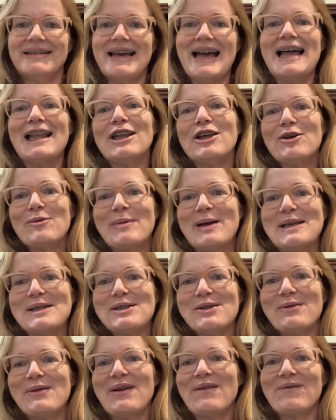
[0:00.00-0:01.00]
Hello, my
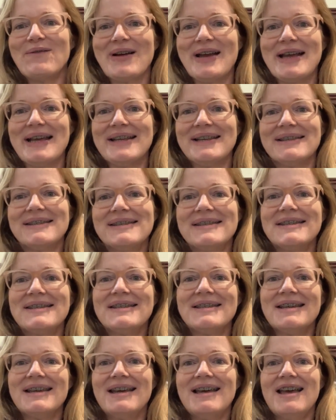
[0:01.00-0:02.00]
sewing friends.
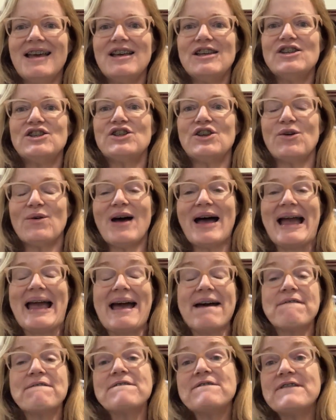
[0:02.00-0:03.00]
So I
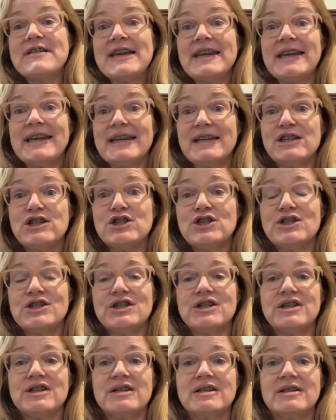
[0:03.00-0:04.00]
have
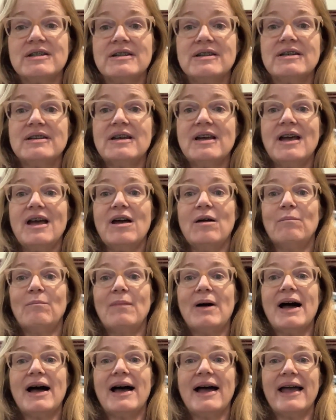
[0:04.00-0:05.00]
finished
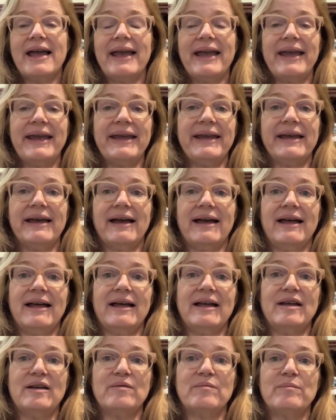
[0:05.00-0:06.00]
my
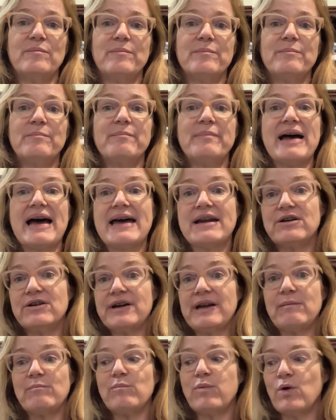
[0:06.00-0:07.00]
Pattern
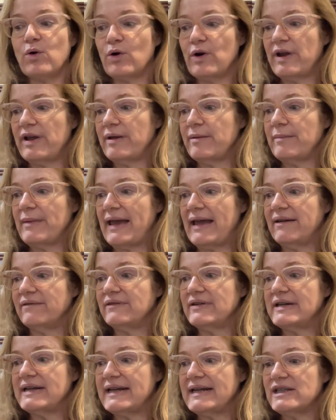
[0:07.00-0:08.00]
Emporium
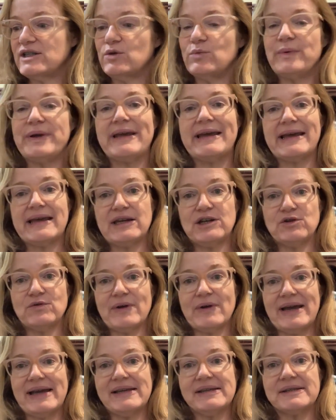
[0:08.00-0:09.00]
Everyday's a Weekend
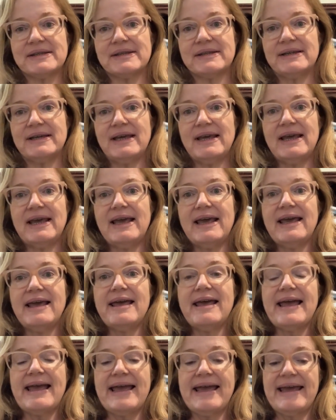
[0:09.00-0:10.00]
dress.
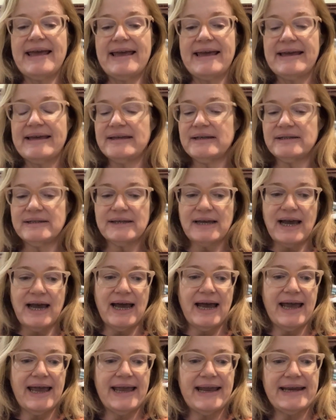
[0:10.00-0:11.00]
And
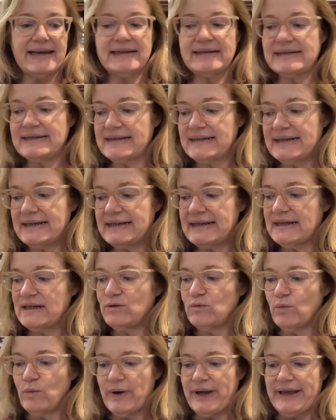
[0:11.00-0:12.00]
I did it
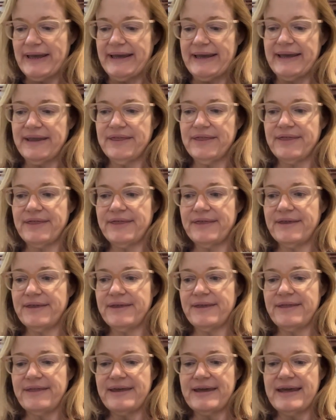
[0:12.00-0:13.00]
with
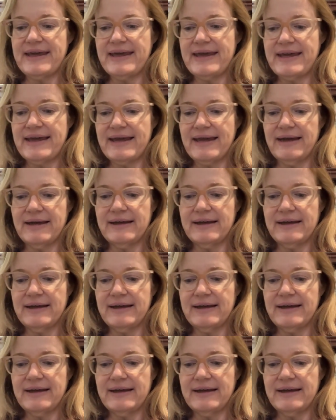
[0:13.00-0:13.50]
the